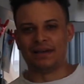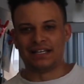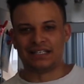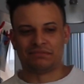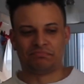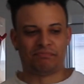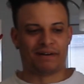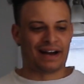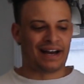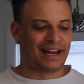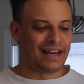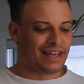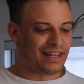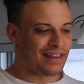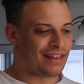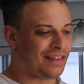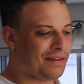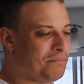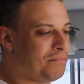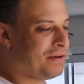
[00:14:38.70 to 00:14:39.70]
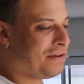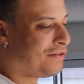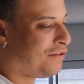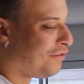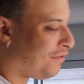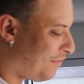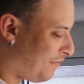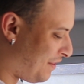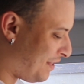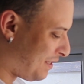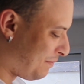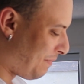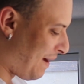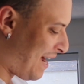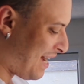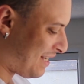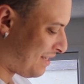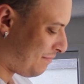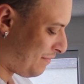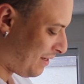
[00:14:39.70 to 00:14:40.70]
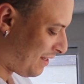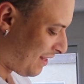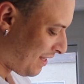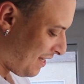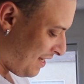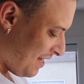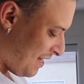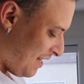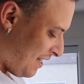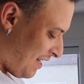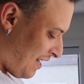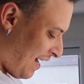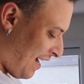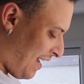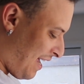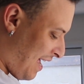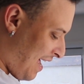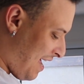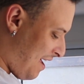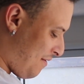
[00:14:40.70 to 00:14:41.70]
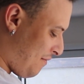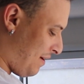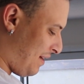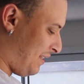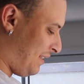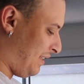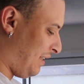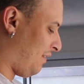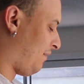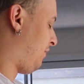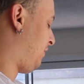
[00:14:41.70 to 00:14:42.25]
best by the middle of this past month. I hate wasting